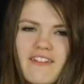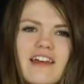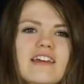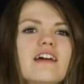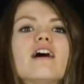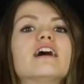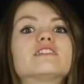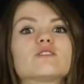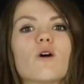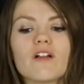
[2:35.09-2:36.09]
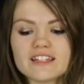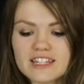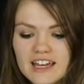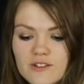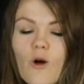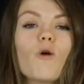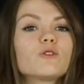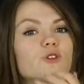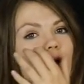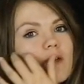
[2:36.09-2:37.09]
Like, it's like an
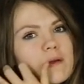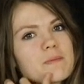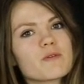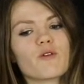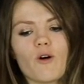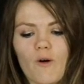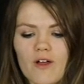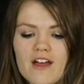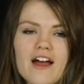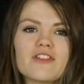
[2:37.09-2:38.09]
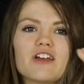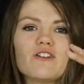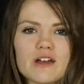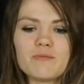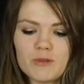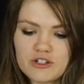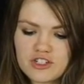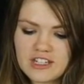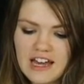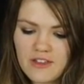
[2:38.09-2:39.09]
old toilet paper roll that you like mush
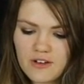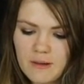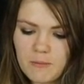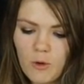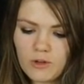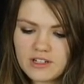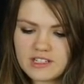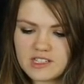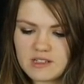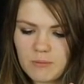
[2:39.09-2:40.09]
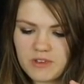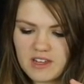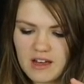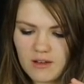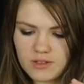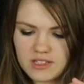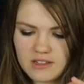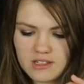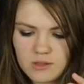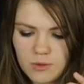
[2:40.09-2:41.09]
together and mold it into something else.
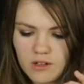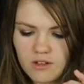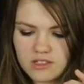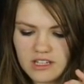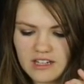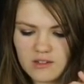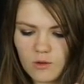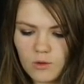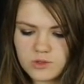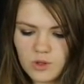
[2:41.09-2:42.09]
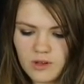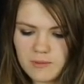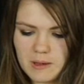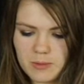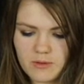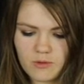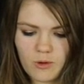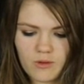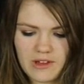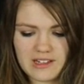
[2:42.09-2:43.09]
And this is what it looks like, an old toilet paper
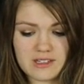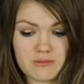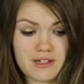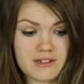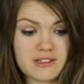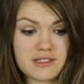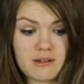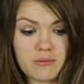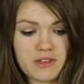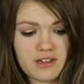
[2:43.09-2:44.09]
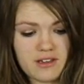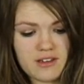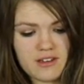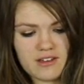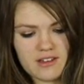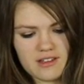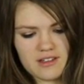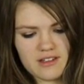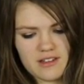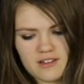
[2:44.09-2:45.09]
roll that's made into something.
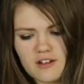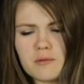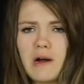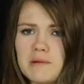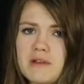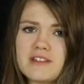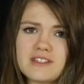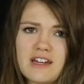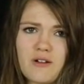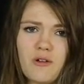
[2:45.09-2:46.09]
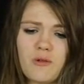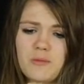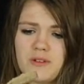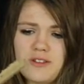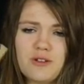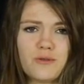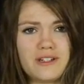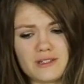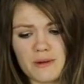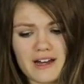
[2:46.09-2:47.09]
You can probably make this at home. You don't
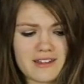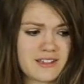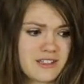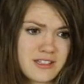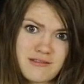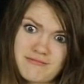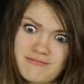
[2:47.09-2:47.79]
need to buy this.